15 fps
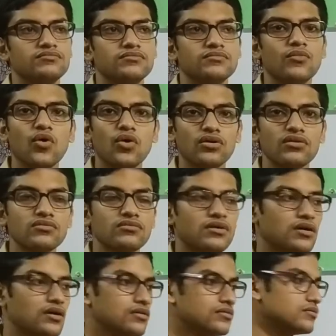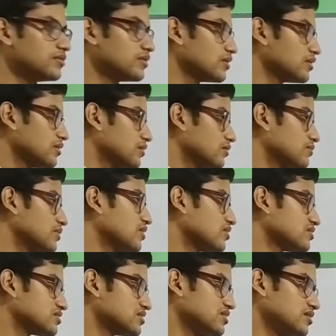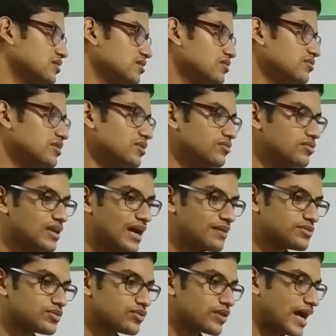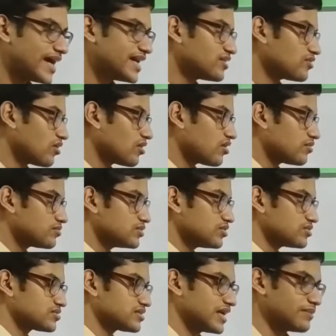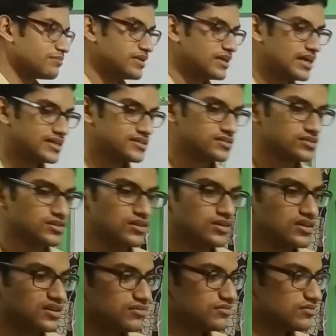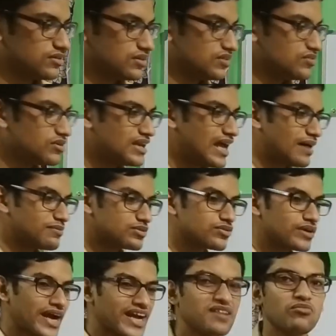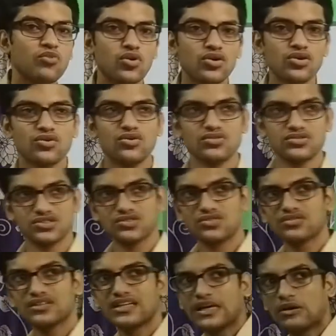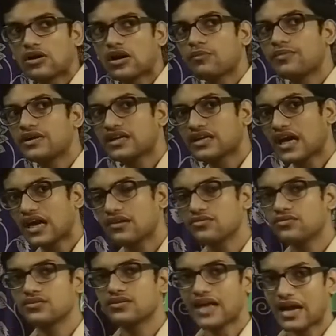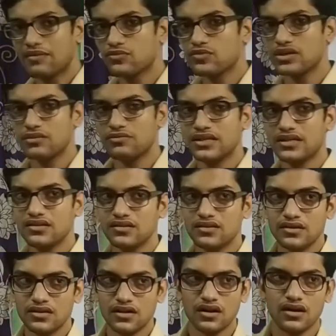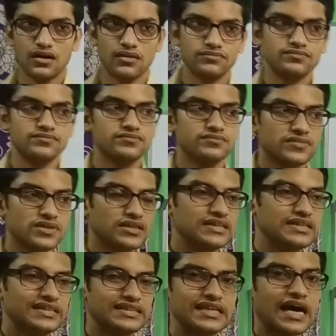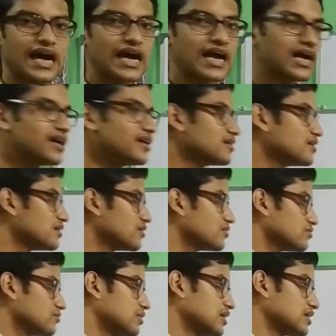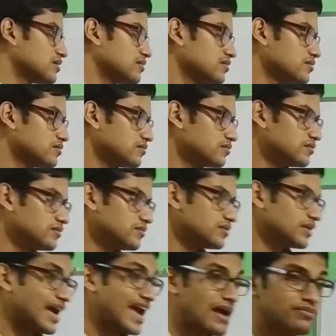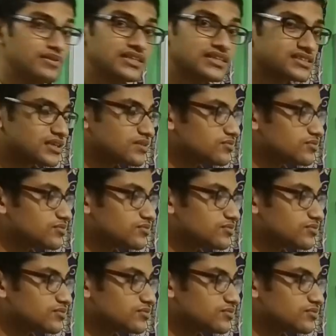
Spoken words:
more, because you will have to write all of those APIs. You will have to write more code, so the development time will be little higher, but the application